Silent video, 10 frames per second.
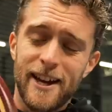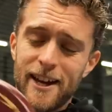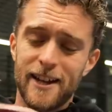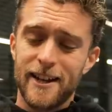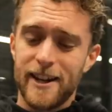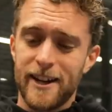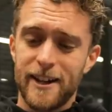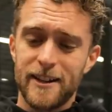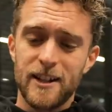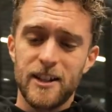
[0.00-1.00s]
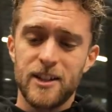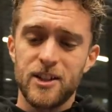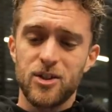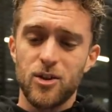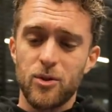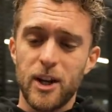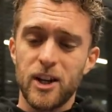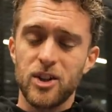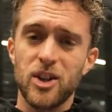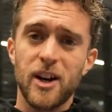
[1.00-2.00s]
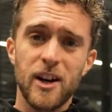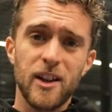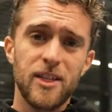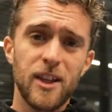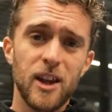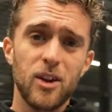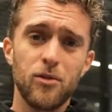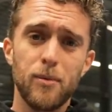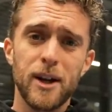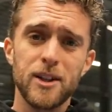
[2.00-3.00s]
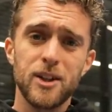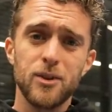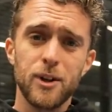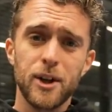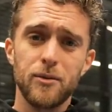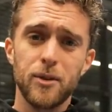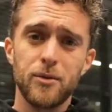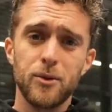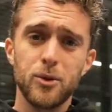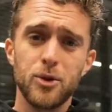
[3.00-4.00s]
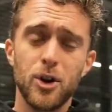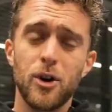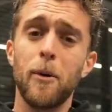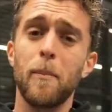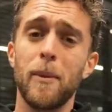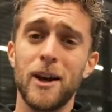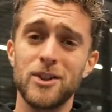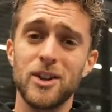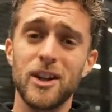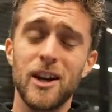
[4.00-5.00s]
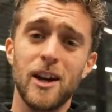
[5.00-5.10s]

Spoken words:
And these rackets, I think you might have seen the racket reviews, are amazing.